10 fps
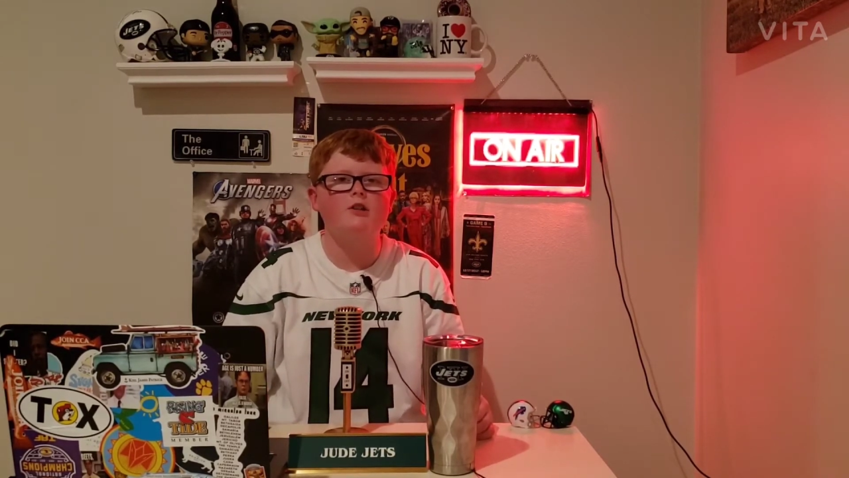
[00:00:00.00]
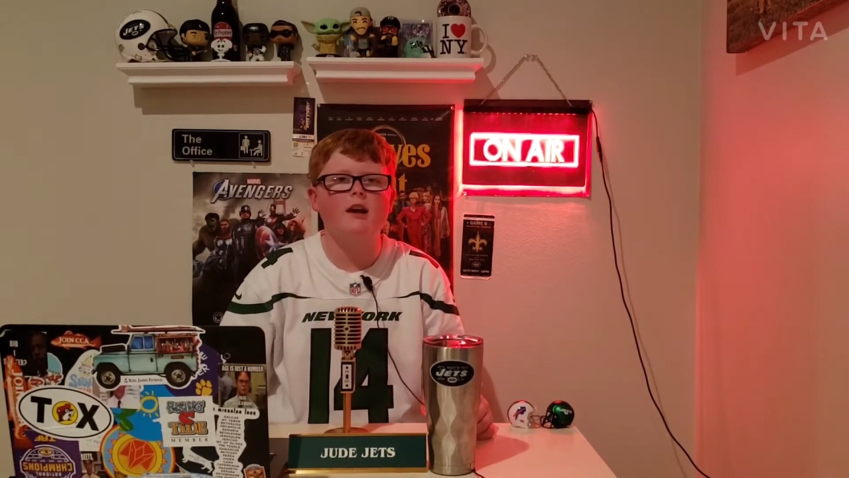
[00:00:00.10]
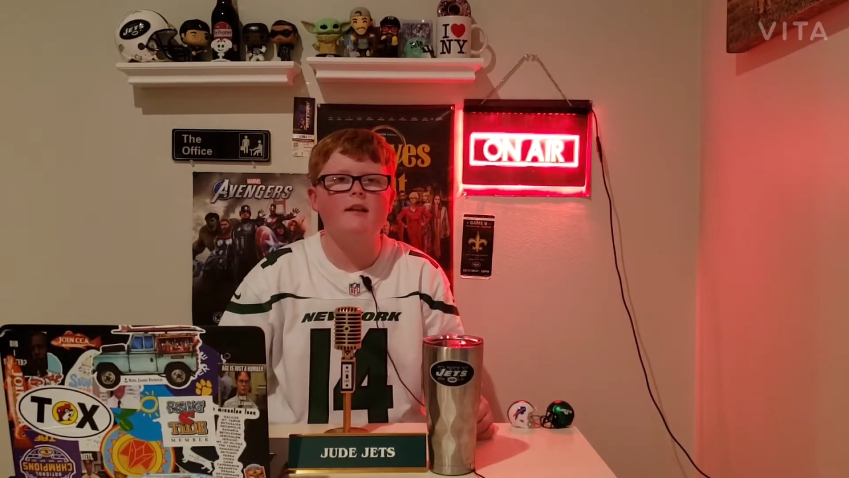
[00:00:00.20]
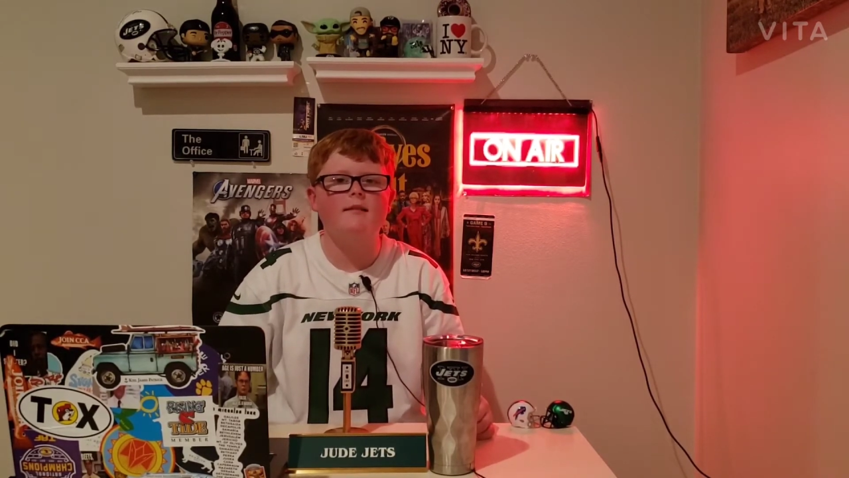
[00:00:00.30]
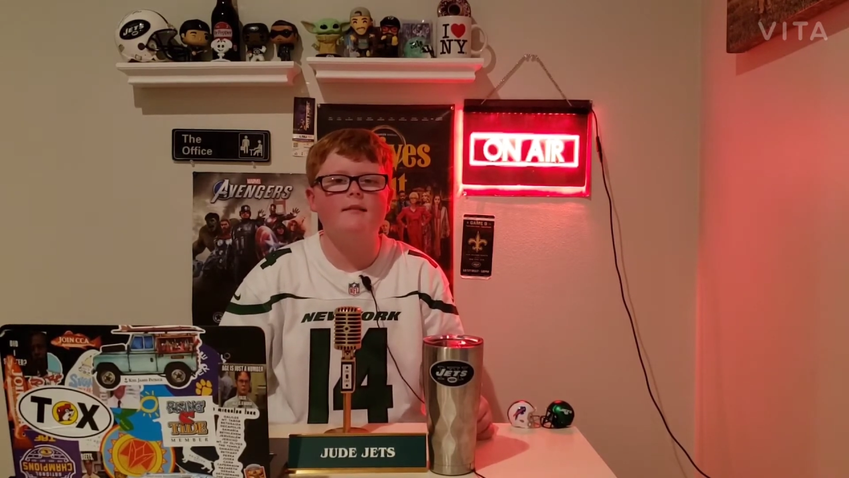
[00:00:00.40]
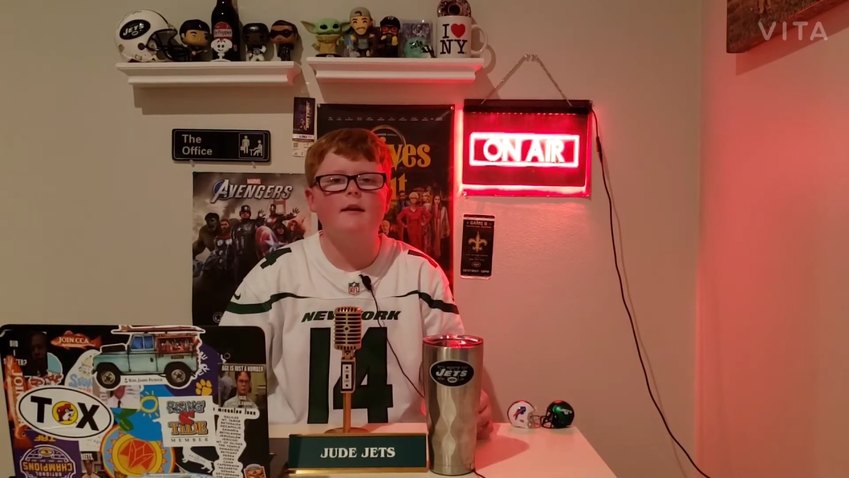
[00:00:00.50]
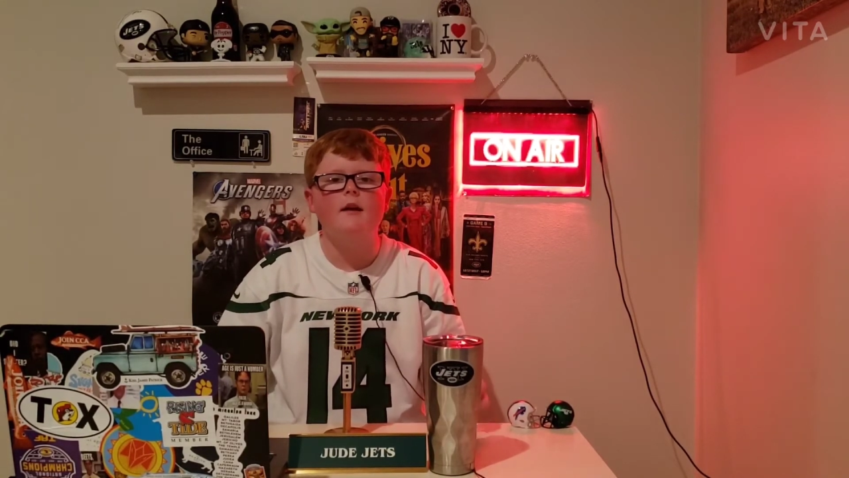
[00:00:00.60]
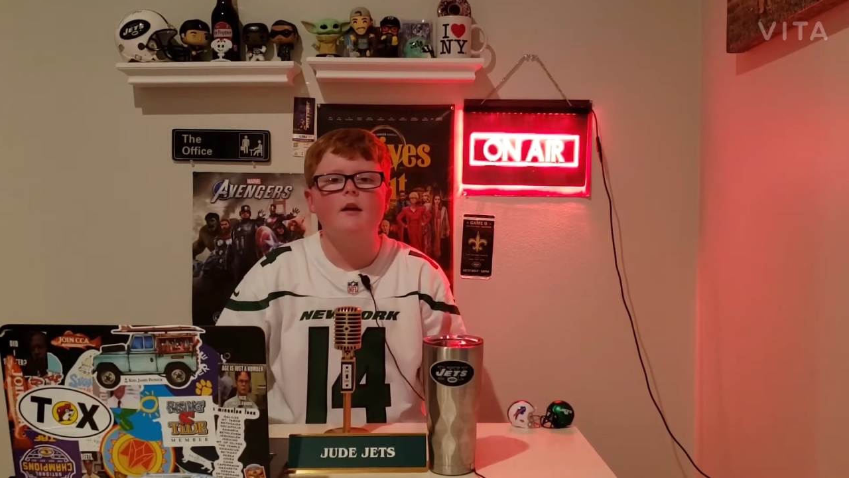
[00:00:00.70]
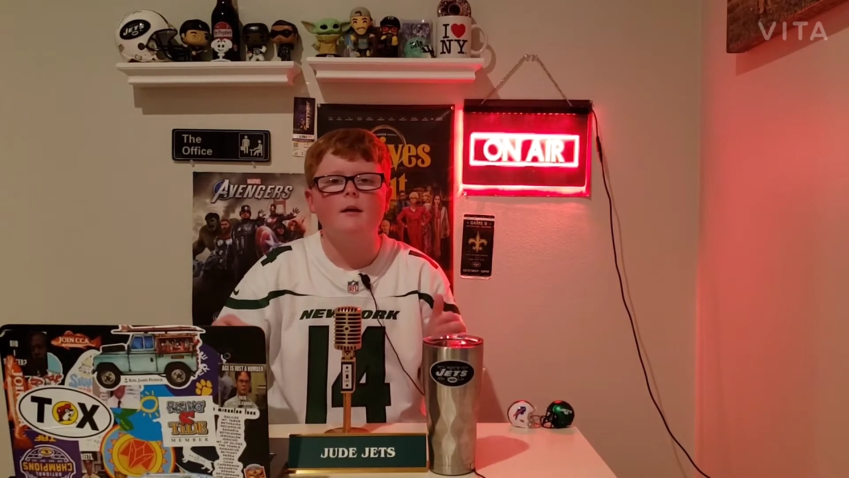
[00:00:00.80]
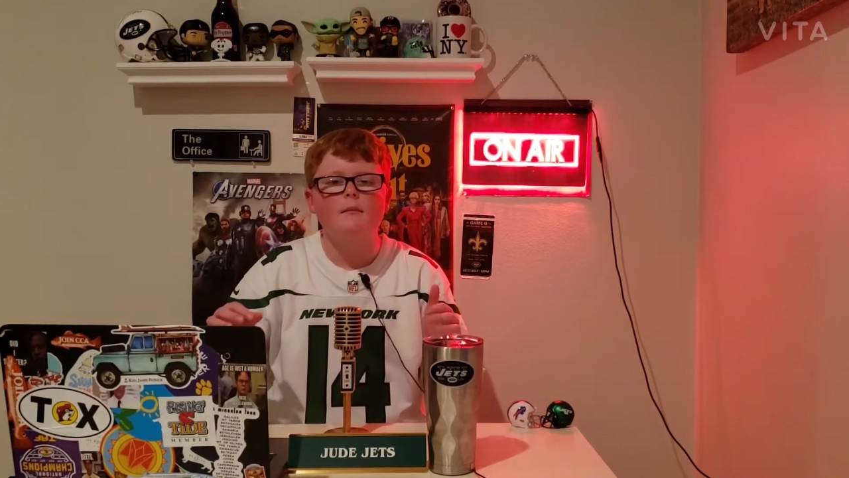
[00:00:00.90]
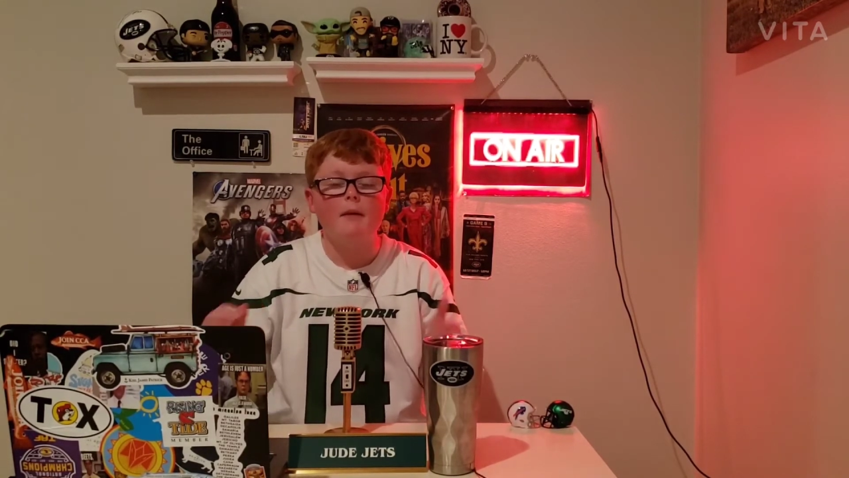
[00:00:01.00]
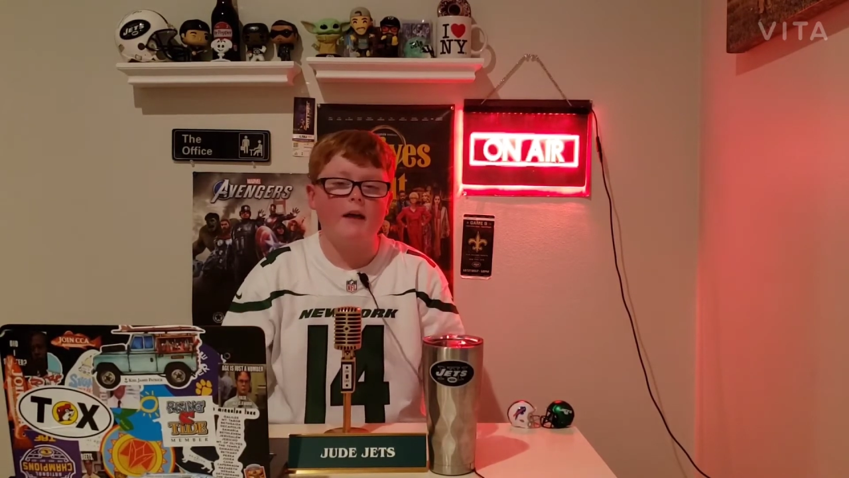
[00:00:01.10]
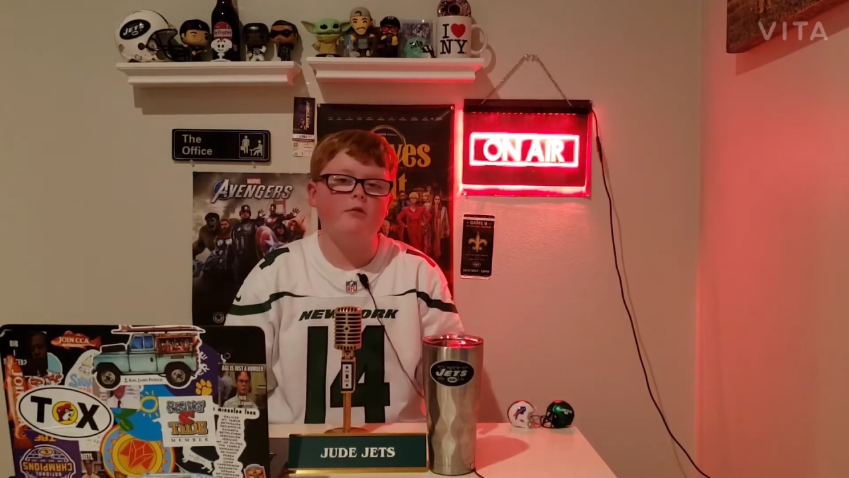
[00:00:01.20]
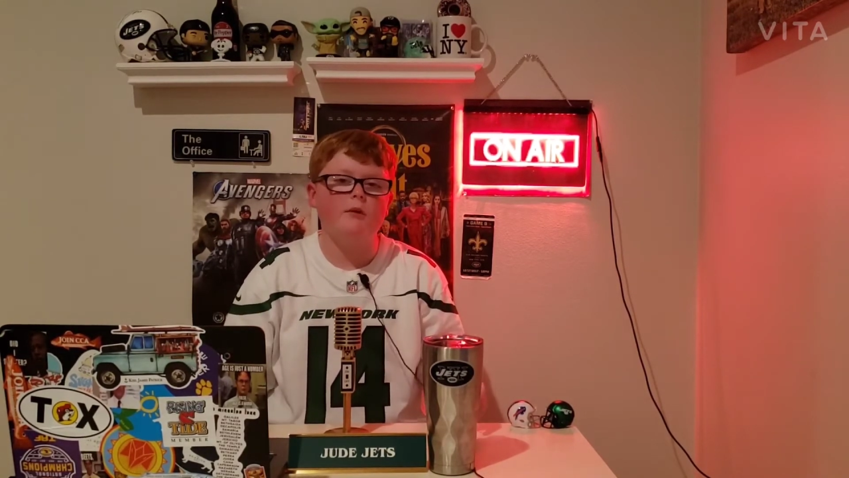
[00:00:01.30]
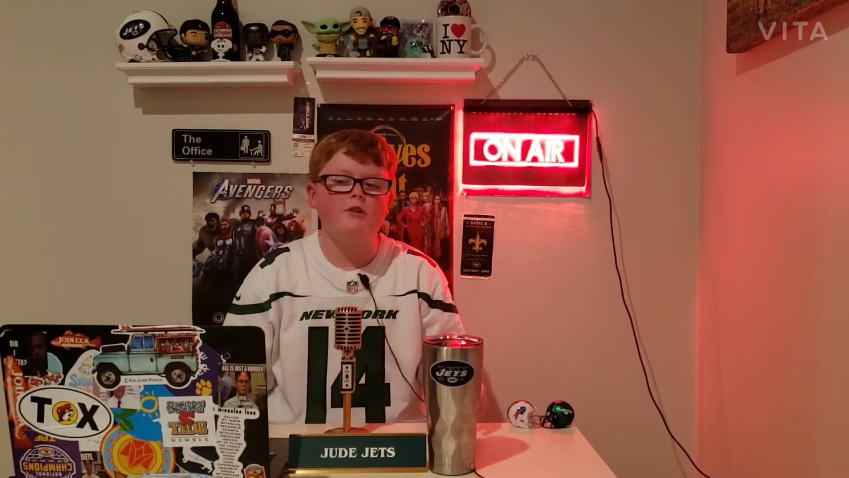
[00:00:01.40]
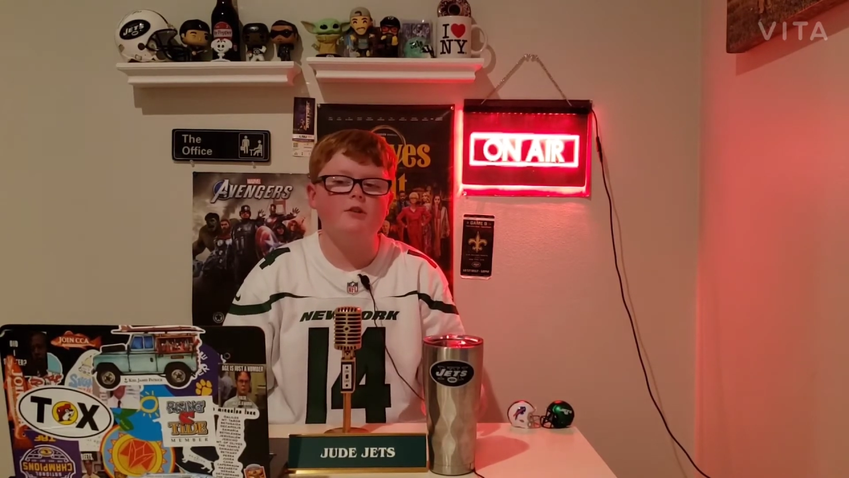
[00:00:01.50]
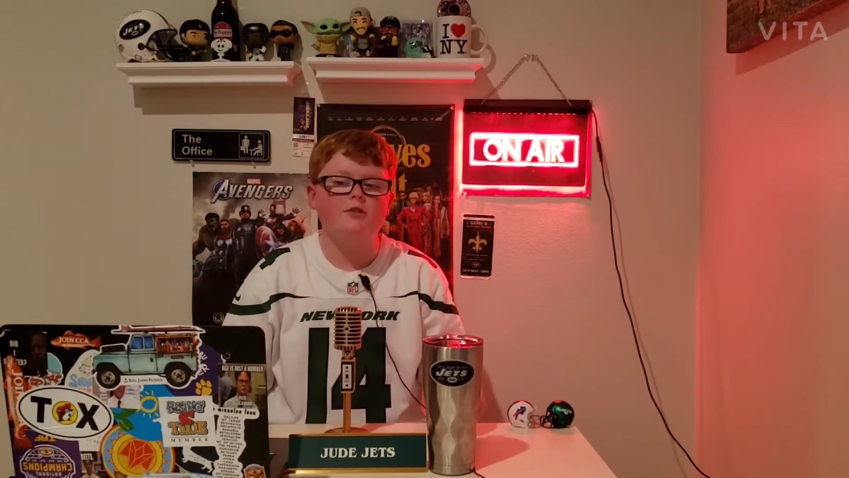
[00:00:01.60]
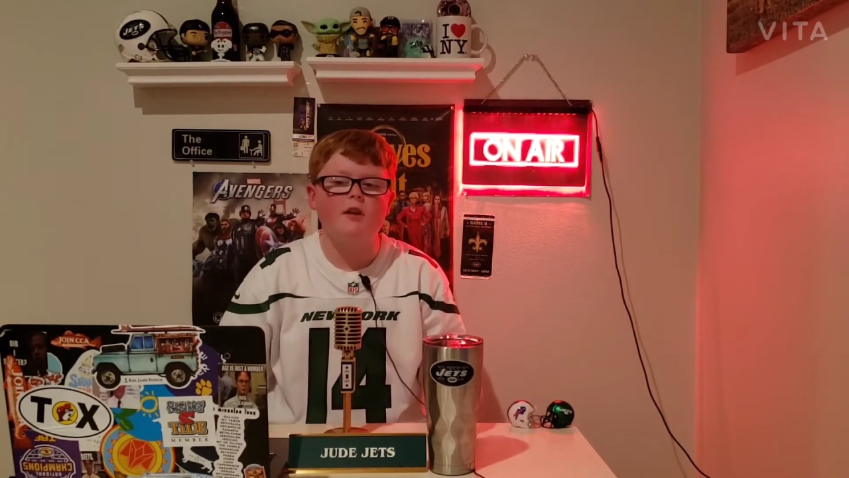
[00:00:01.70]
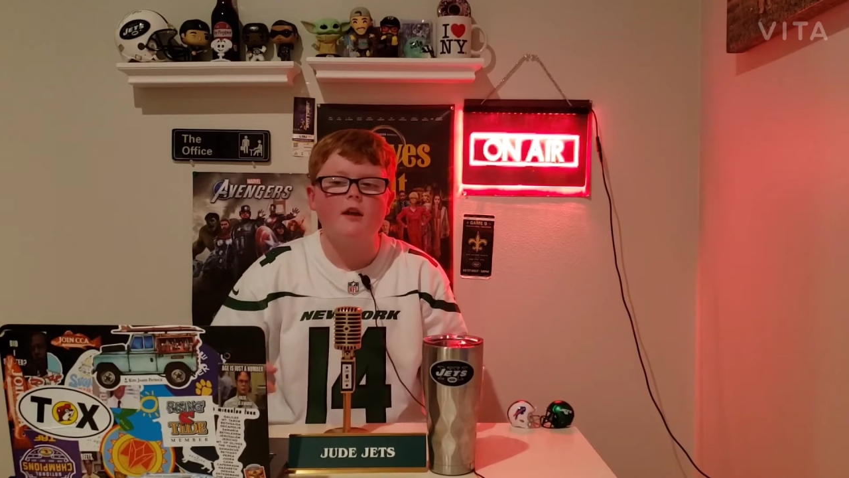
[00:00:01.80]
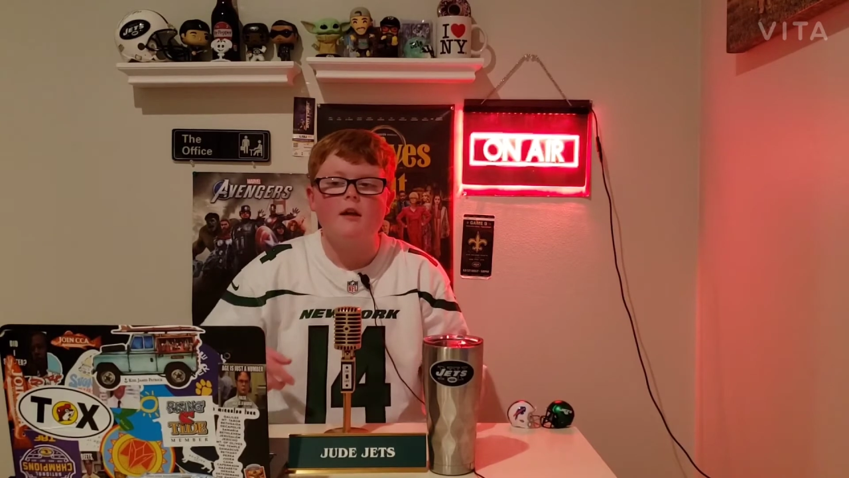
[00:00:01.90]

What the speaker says: Jets pass rushers.